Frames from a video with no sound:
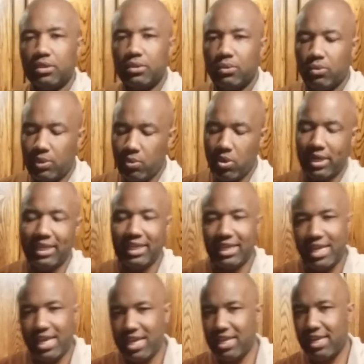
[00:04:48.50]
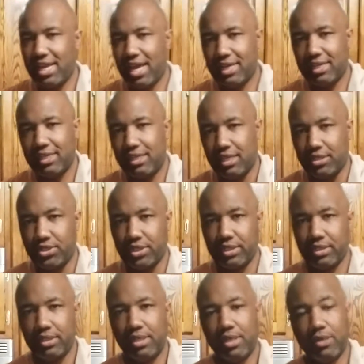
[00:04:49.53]
We want to get in and out of the
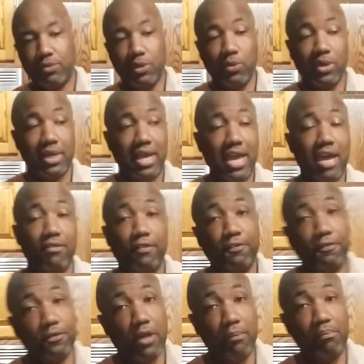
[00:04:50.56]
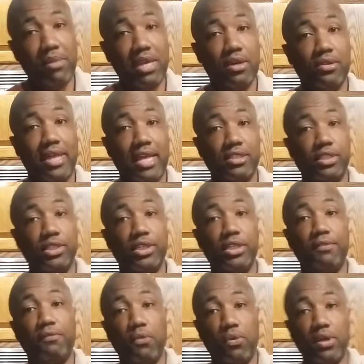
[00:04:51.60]
kitchen. We want to have a meal that's good
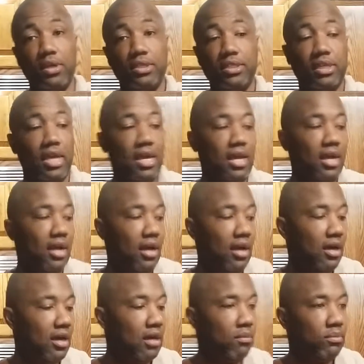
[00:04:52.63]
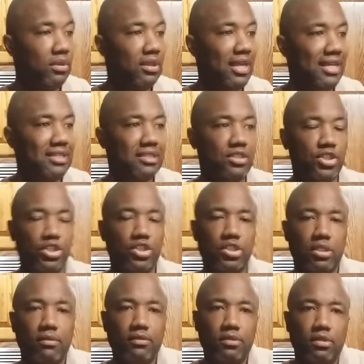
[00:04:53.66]
for us, that's just
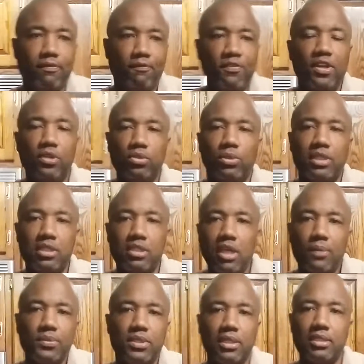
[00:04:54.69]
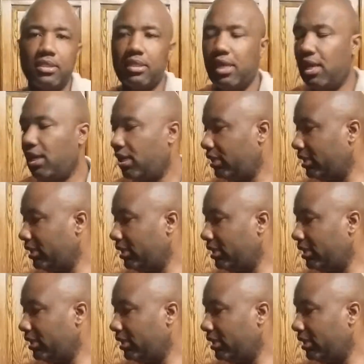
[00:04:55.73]
filled with substance.